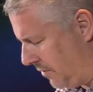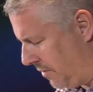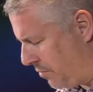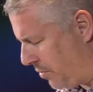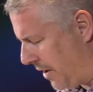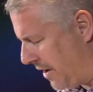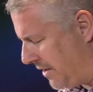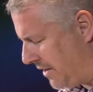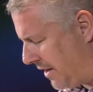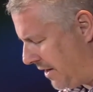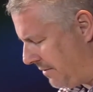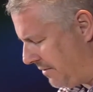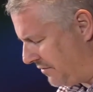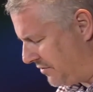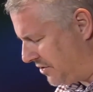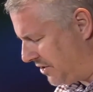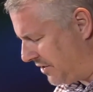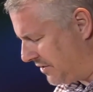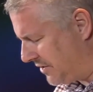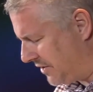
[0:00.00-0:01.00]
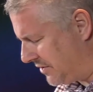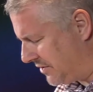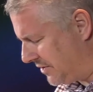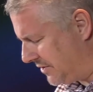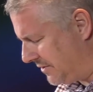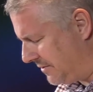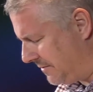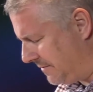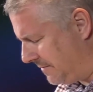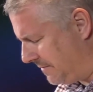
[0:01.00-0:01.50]
We pray in the name of
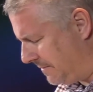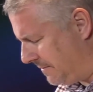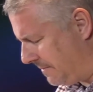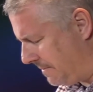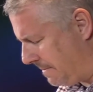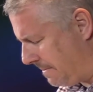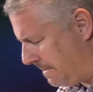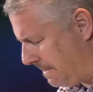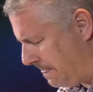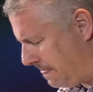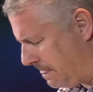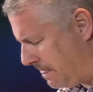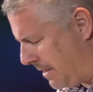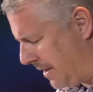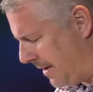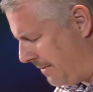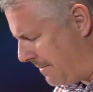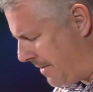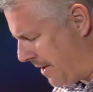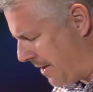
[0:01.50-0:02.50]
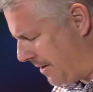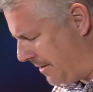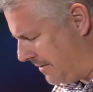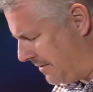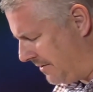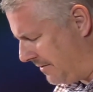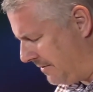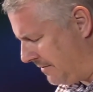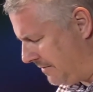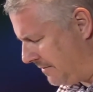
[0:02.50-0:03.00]
Jesus. Amen.